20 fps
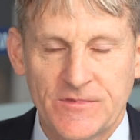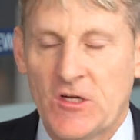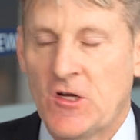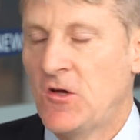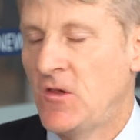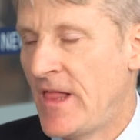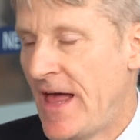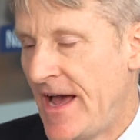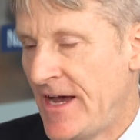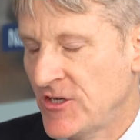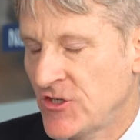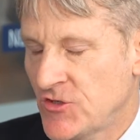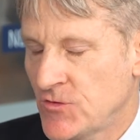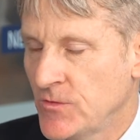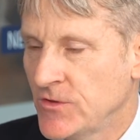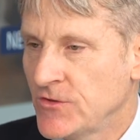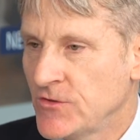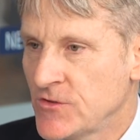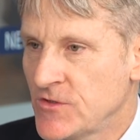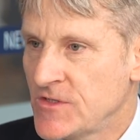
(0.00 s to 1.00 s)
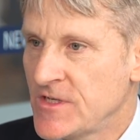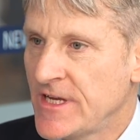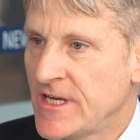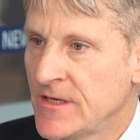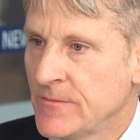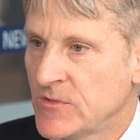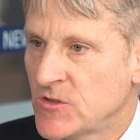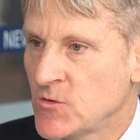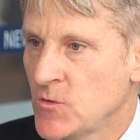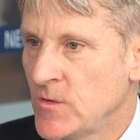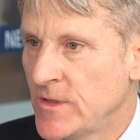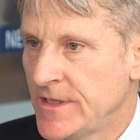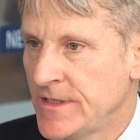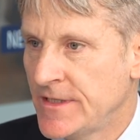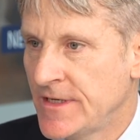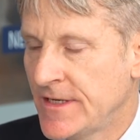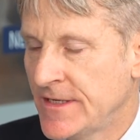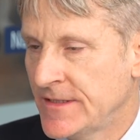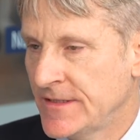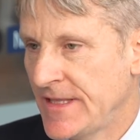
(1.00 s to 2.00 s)
clash, would you say,
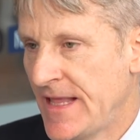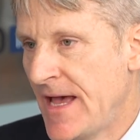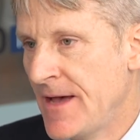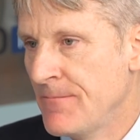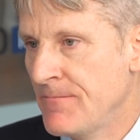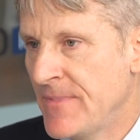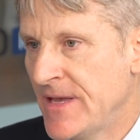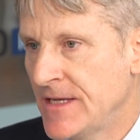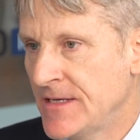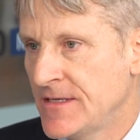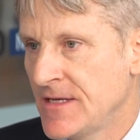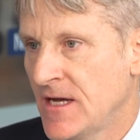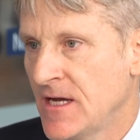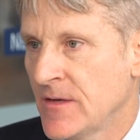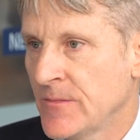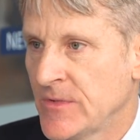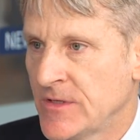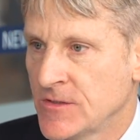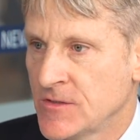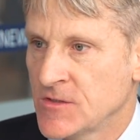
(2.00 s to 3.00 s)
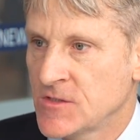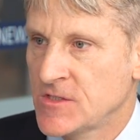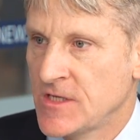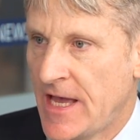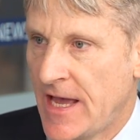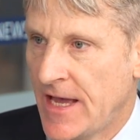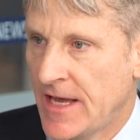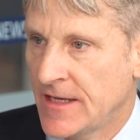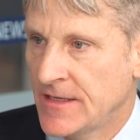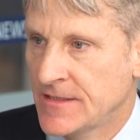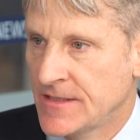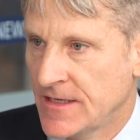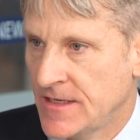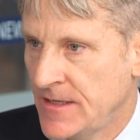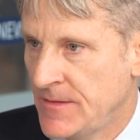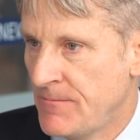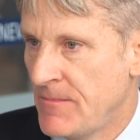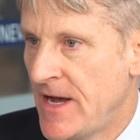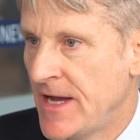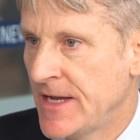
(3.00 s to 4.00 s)
between lab-made diamonds and
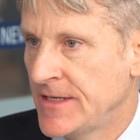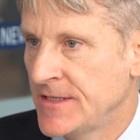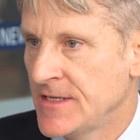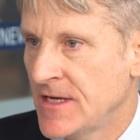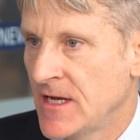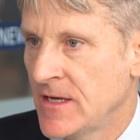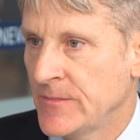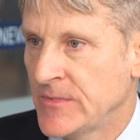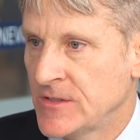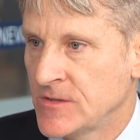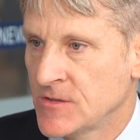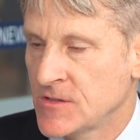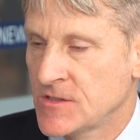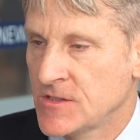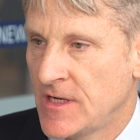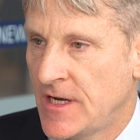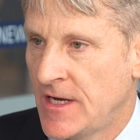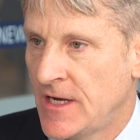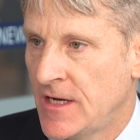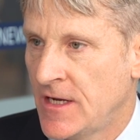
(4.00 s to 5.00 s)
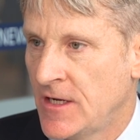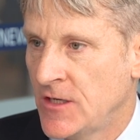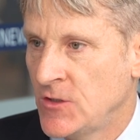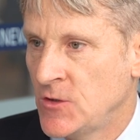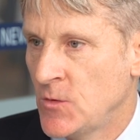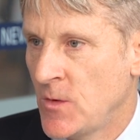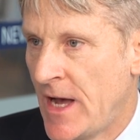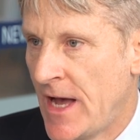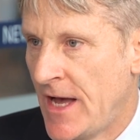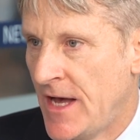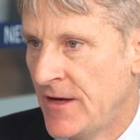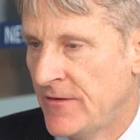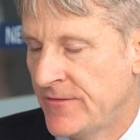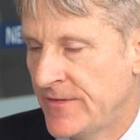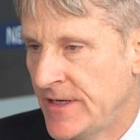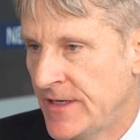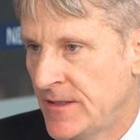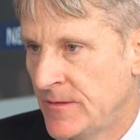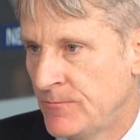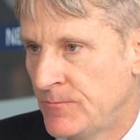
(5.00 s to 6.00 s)
mined diamonds. You have
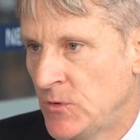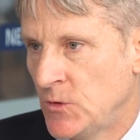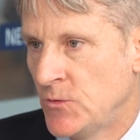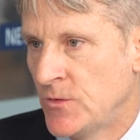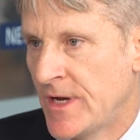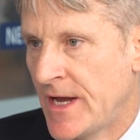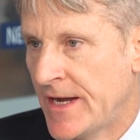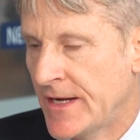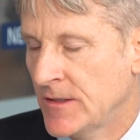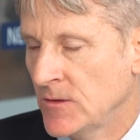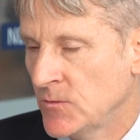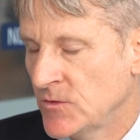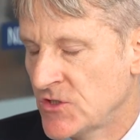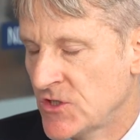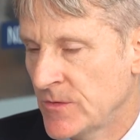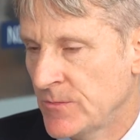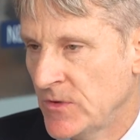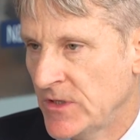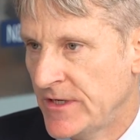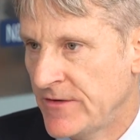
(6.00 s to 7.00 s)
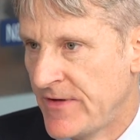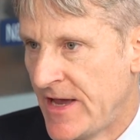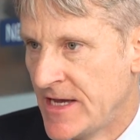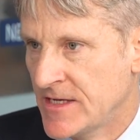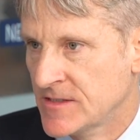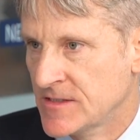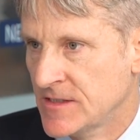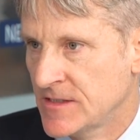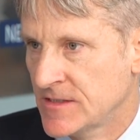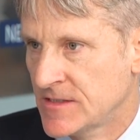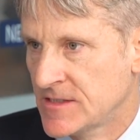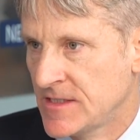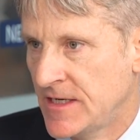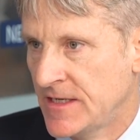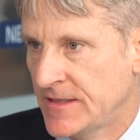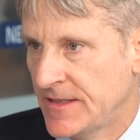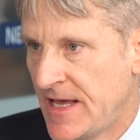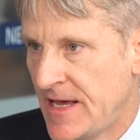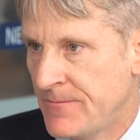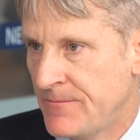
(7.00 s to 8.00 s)
Blue Nile, which I believe has its
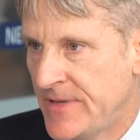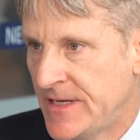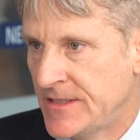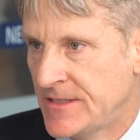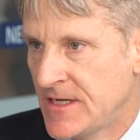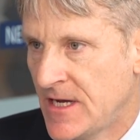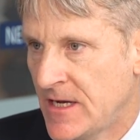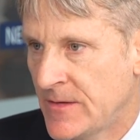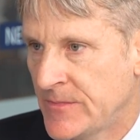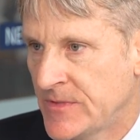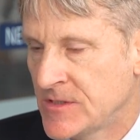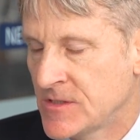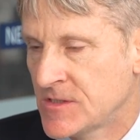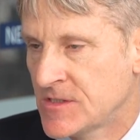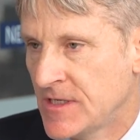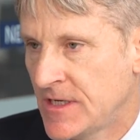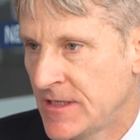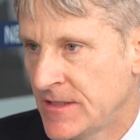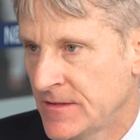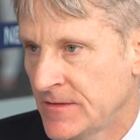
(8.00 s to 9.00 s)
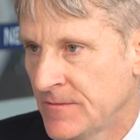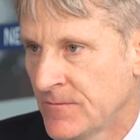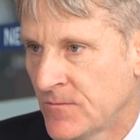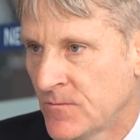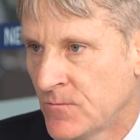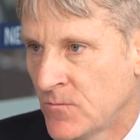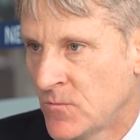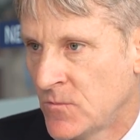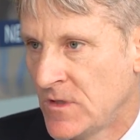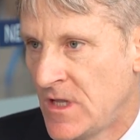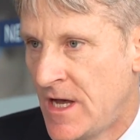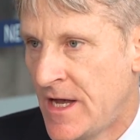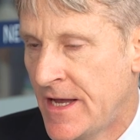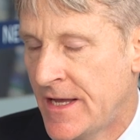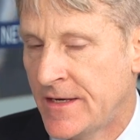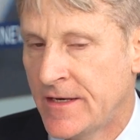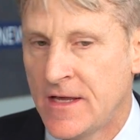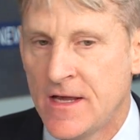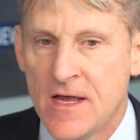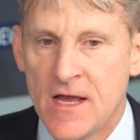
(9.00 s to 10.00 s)
lab-made diamonds
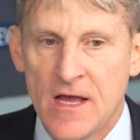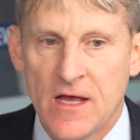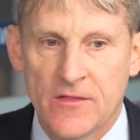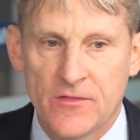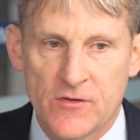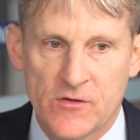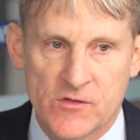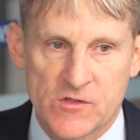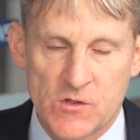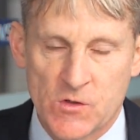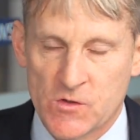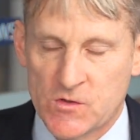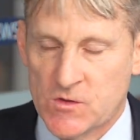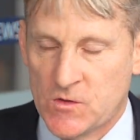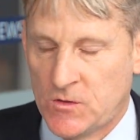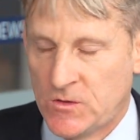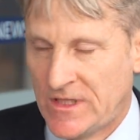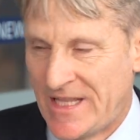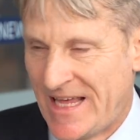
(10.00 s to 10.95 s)
line. There's also